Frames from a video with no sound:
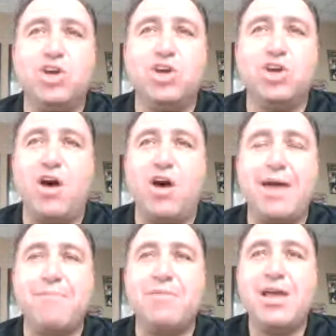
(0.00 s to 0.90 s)
you can
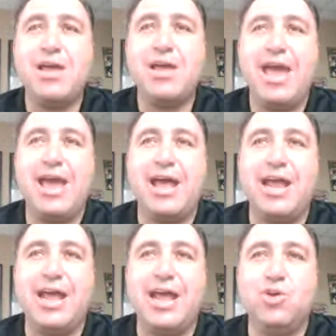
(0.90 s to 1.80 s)
call them
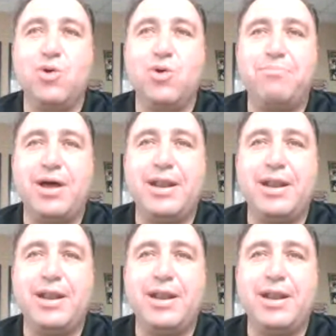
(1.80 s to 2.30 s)
and do it.